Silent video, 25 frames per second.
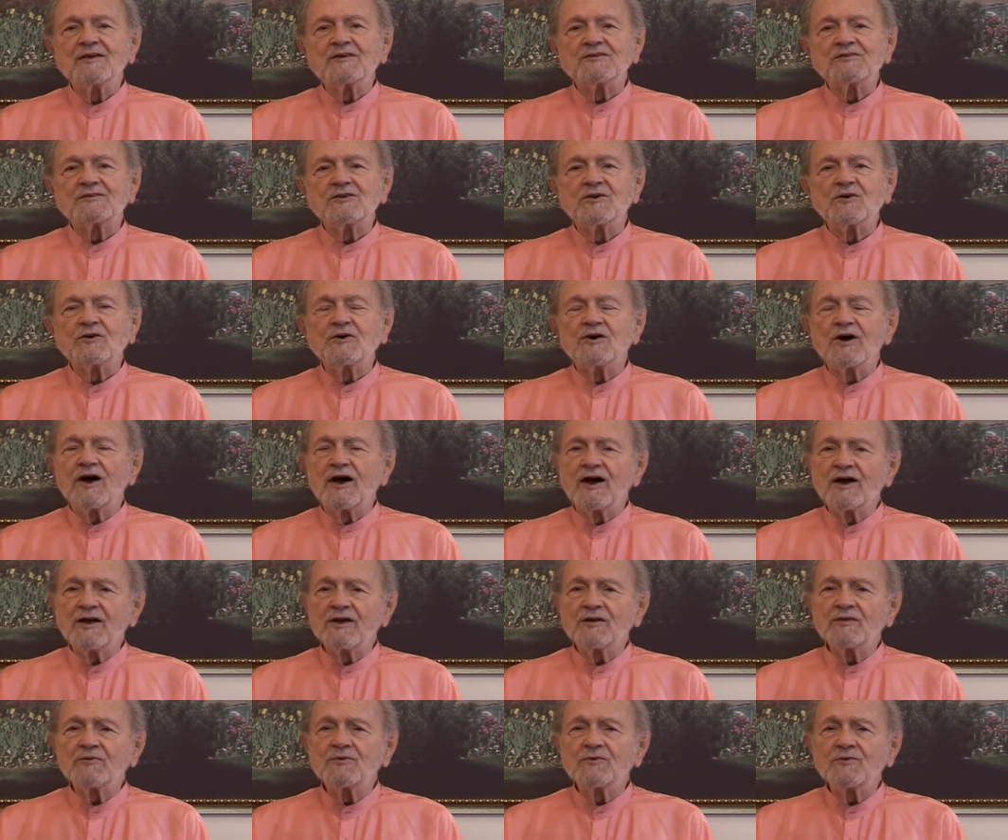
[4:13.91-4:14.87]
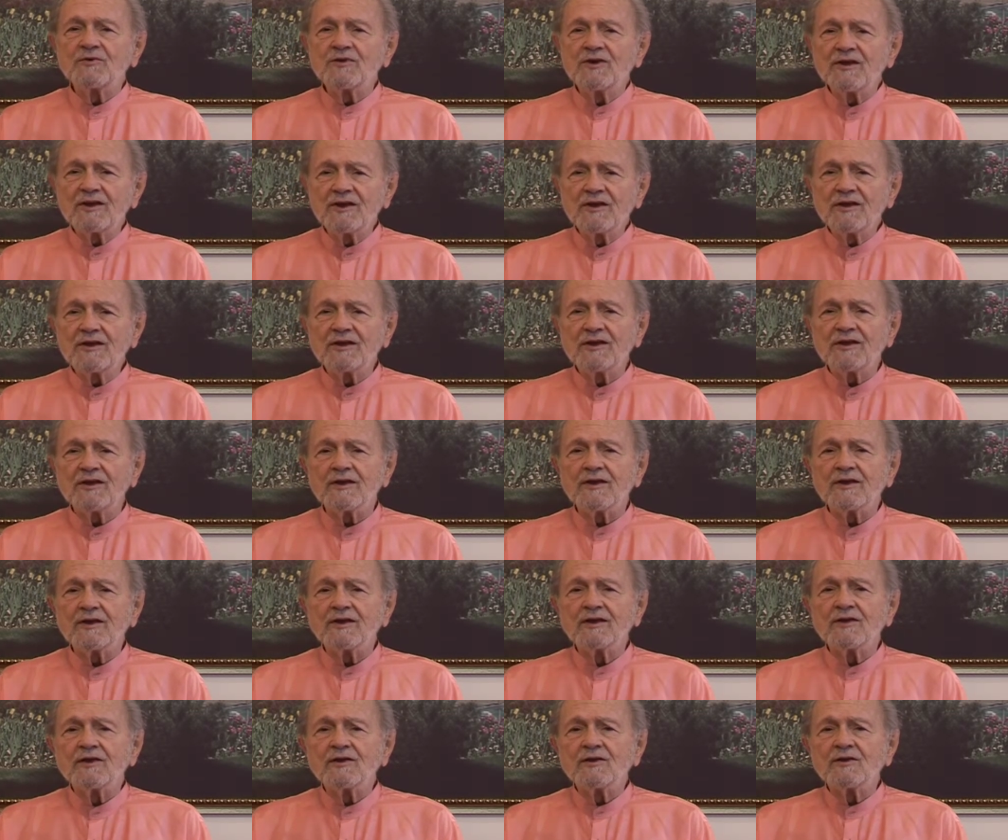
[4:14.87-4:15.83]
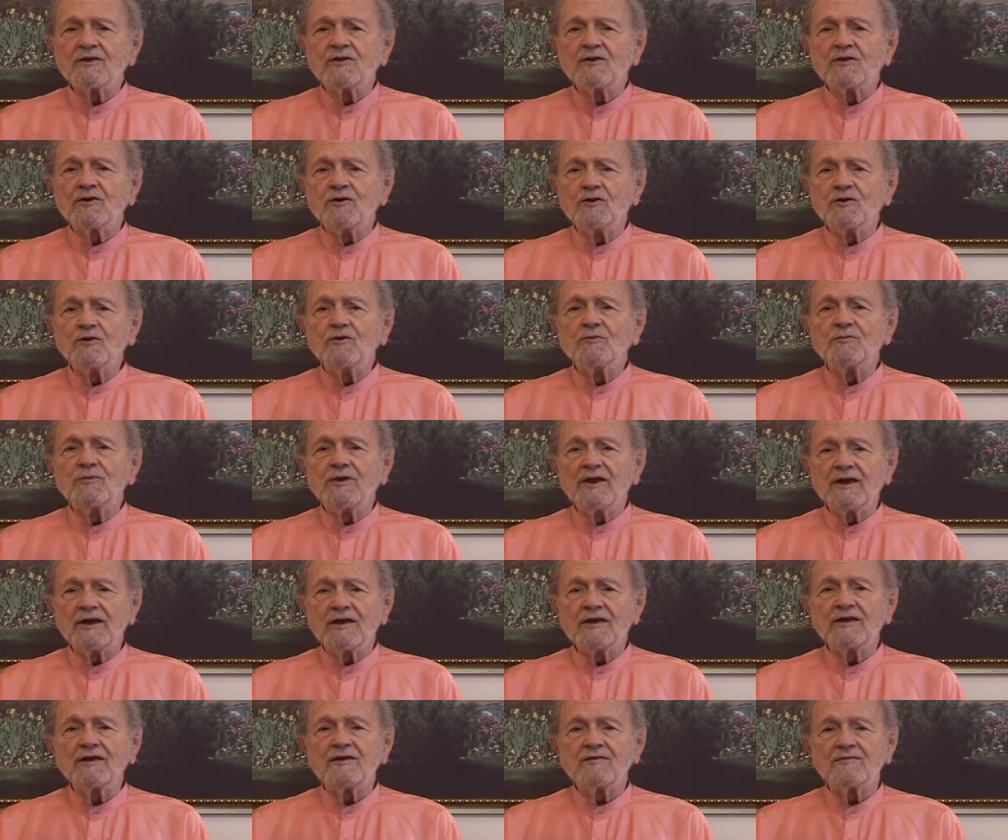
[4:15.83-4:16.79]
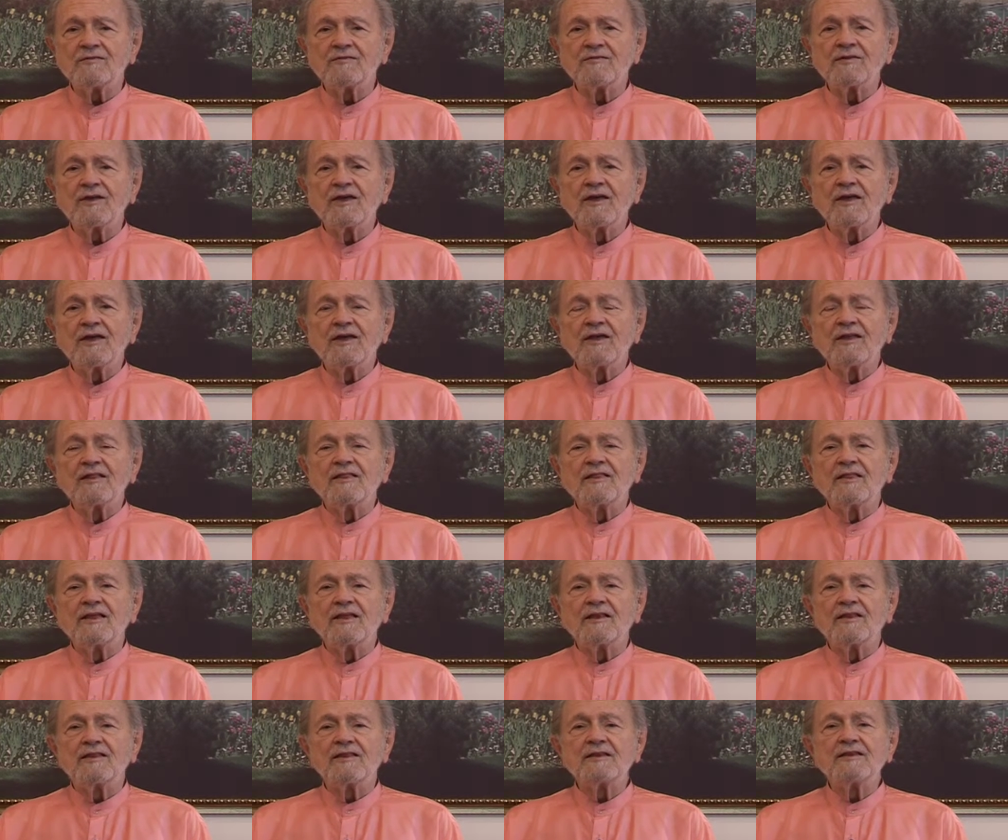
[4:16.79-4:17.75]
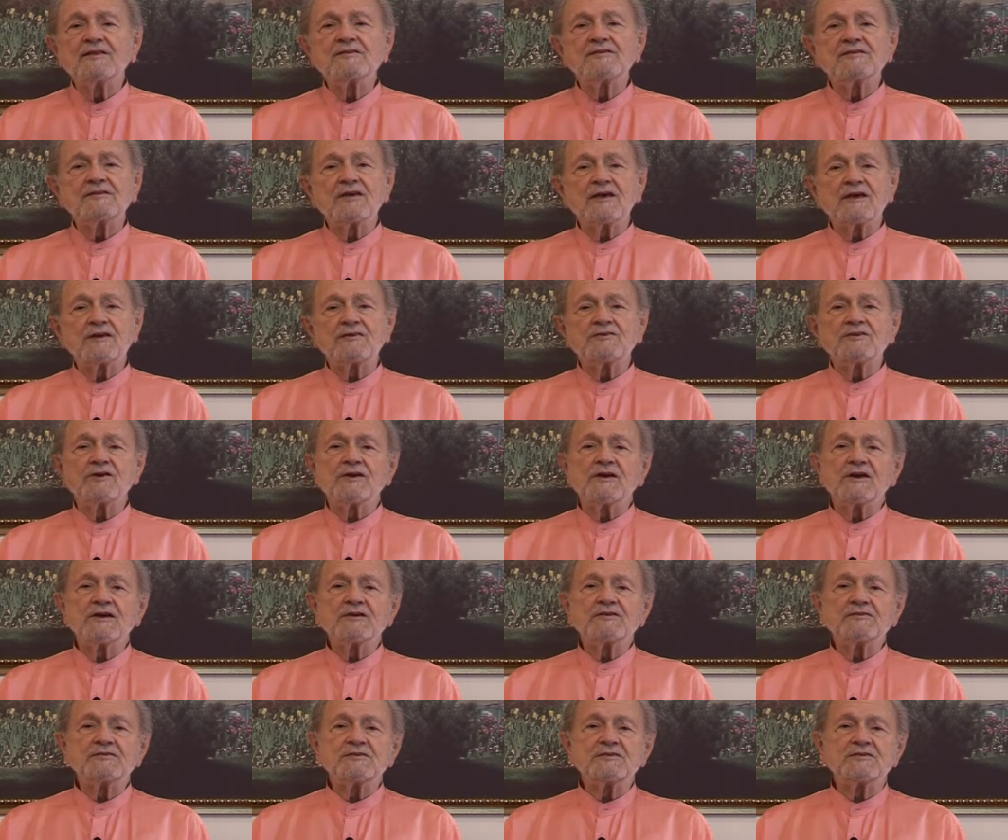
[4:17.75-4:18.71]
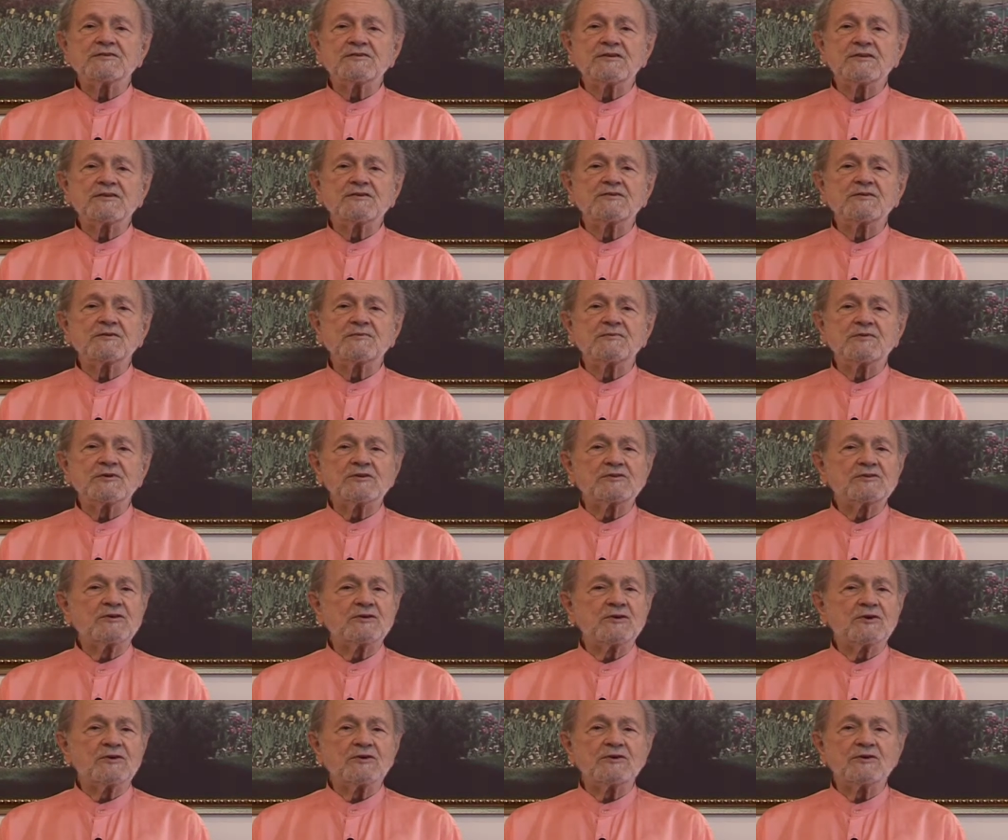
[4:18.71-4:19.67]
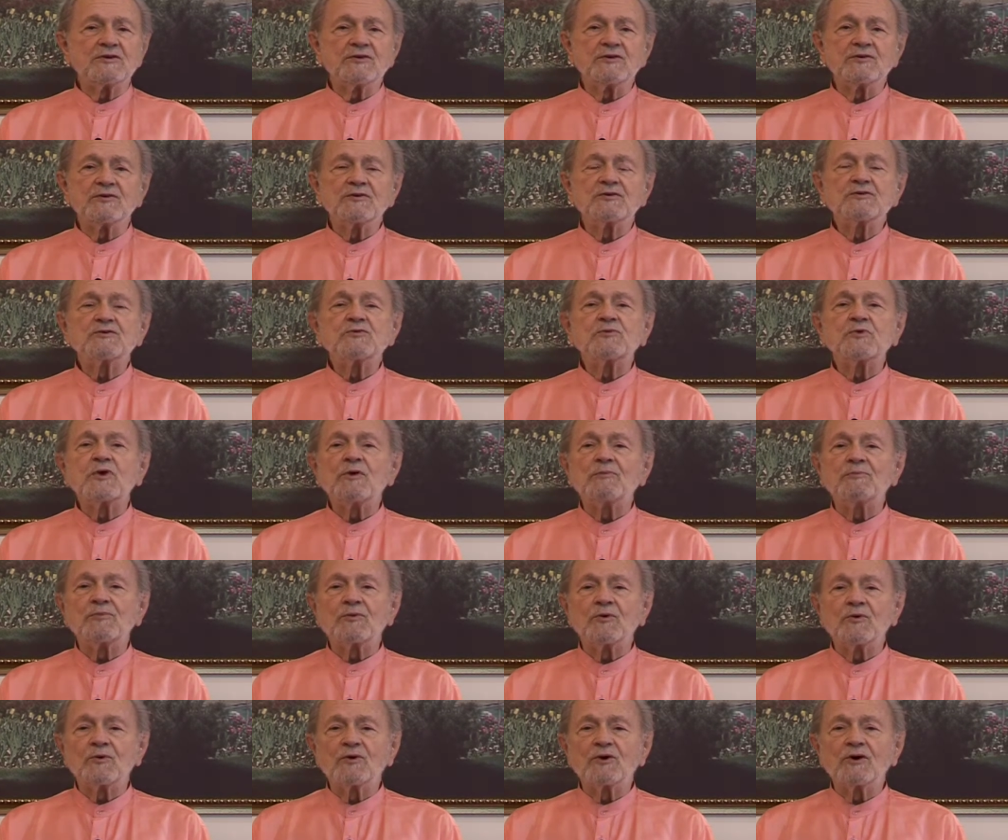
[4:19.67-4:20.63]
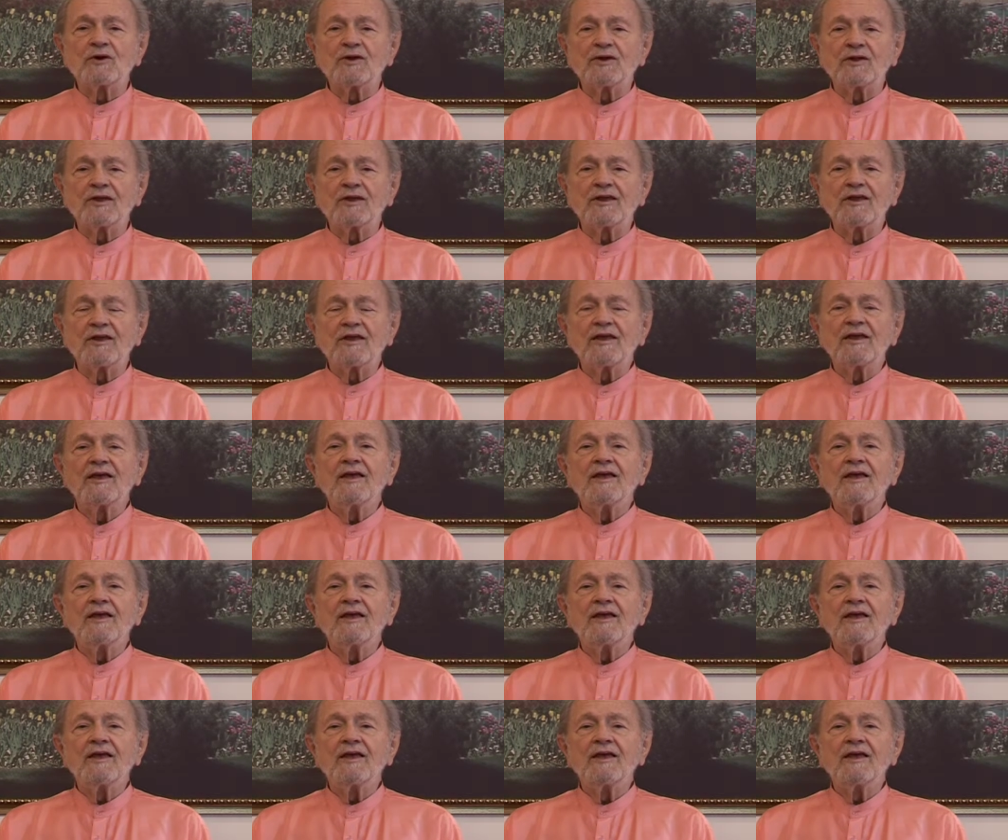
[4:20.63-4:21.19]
So I really do believe that this education system is going to sweep the world.